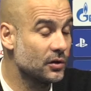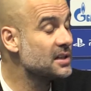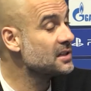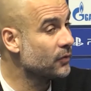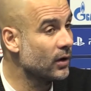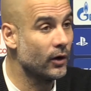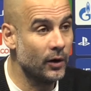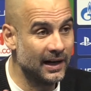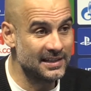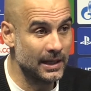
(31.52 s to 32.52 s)
not easy for
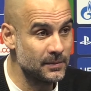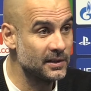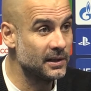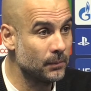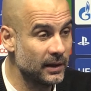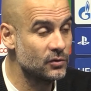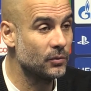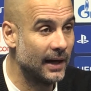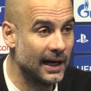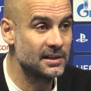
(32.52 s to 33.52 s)
Leroy, last games he didn't play
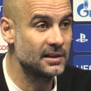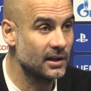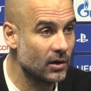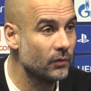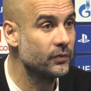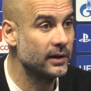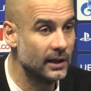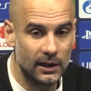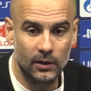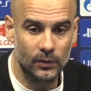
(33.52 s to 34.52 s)
too much and the
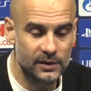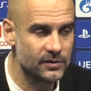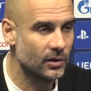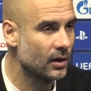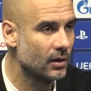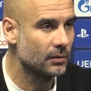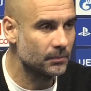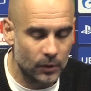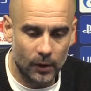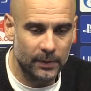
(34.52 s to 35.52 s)
confidence always drop
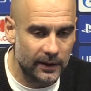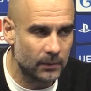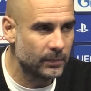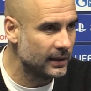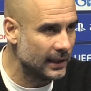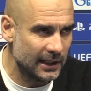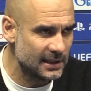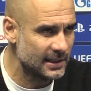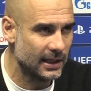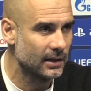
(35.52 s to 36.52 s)
a little bit, I
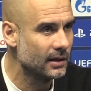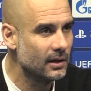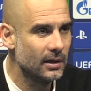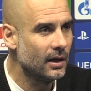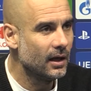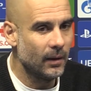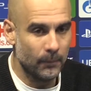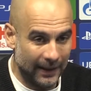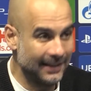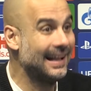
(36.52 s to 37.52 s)
understand.
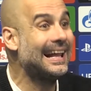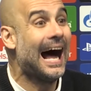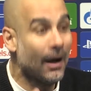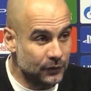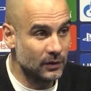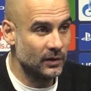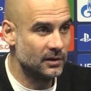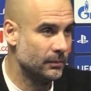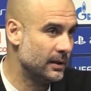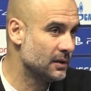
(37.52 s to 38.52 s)
But after
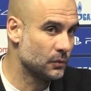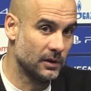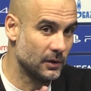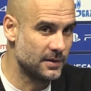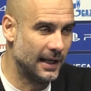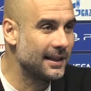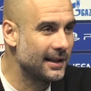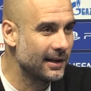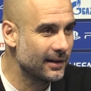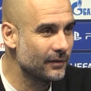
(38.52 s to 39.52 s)
20 minutes we're
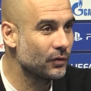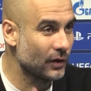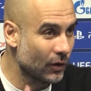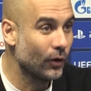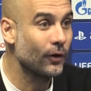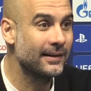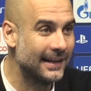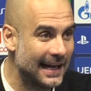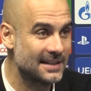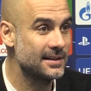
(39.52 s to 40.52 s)
outstanding for the goal,
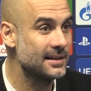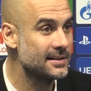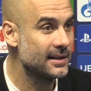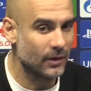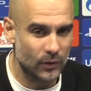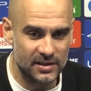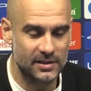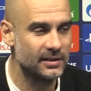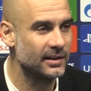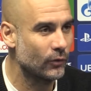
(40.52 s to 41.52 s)
the Nazis, the
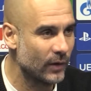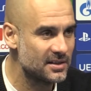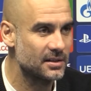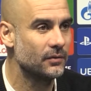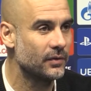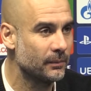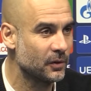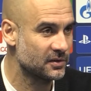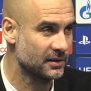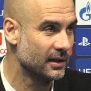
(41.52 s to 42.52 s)
aggressive,
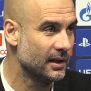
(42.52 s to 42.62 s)
and